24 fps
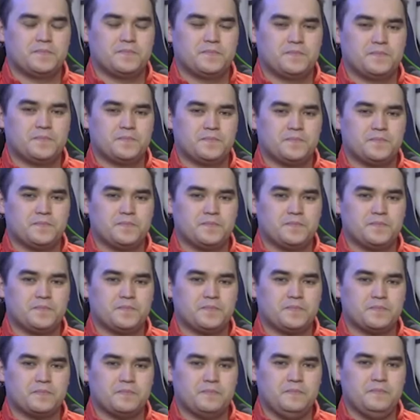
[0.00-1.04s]

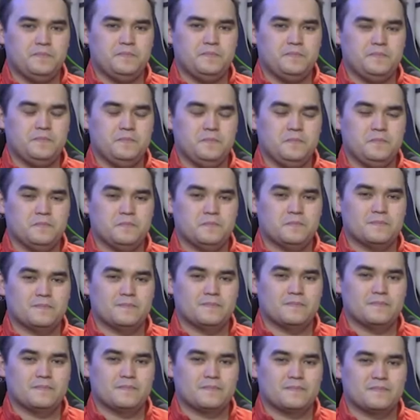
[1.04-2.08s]

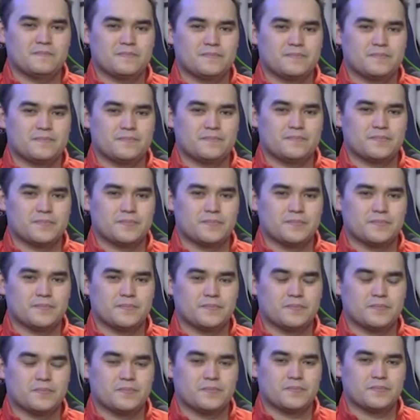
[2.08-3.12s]

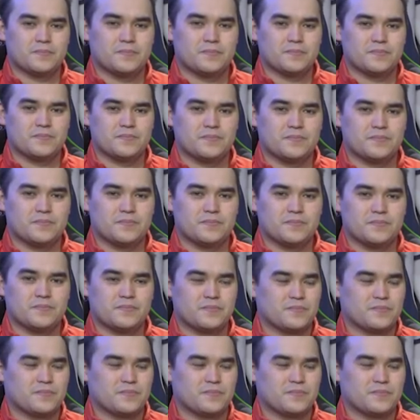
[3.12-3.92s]
(not speaking)